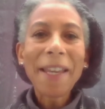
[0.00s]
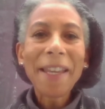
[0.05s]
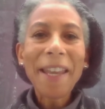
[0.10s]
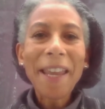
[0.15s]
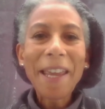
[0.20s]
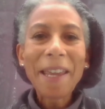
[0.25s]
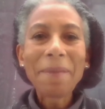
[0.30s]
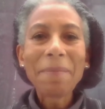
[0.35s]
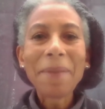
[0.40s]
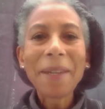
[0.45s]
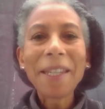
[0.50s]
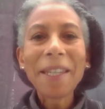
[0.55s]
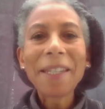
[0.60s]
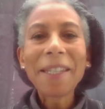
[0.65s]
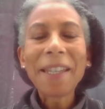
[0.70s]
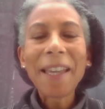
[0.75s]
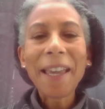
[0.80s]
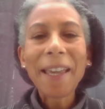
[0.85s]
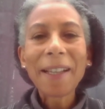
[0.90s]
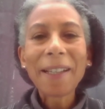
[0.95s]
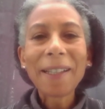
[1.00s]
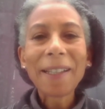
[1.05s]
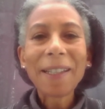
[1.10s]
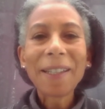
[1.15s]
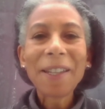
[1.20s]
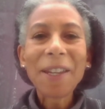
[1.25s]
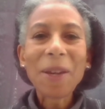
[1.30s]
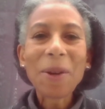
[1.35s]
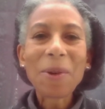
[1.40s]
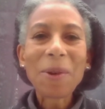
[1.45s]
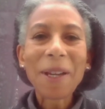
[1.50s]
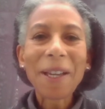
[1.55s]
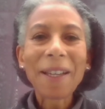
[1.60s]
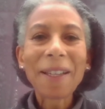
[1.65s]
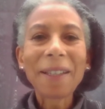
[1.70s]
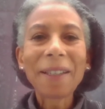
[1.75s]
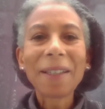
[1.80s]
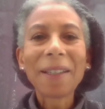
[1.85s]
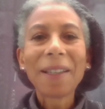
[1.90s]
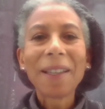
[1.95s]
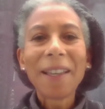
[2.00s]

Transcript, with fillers: My name is Gail Nyoka.